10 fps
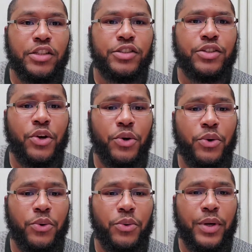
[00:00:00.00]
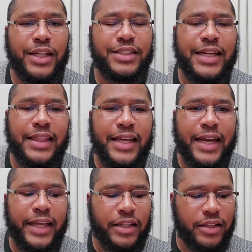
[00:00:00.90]
So it's not
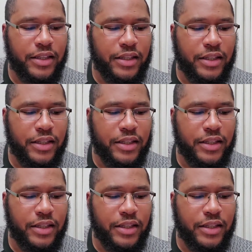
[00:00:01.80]
that.